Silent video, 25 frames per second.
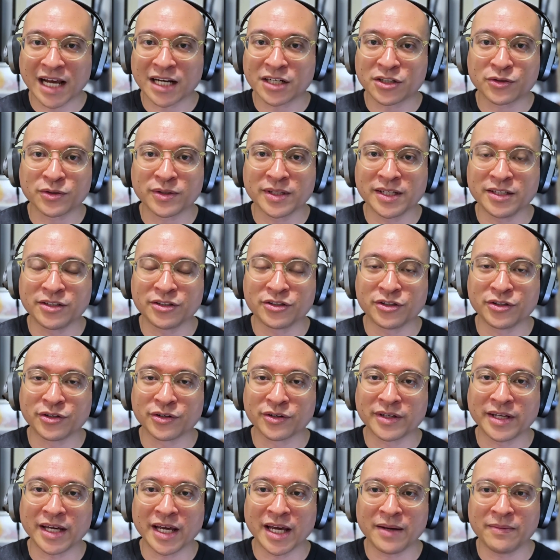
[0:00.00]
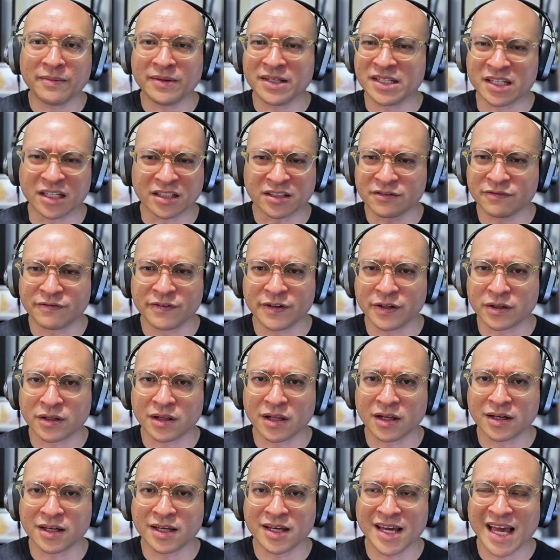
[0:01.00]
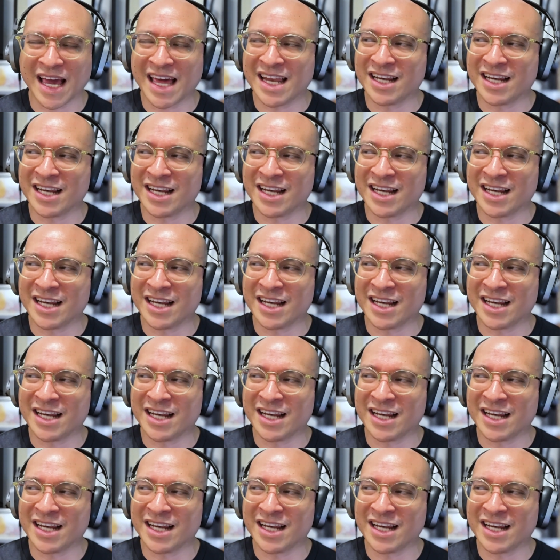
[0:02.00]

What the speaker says: naturally into your game, it doesn't feel clunky,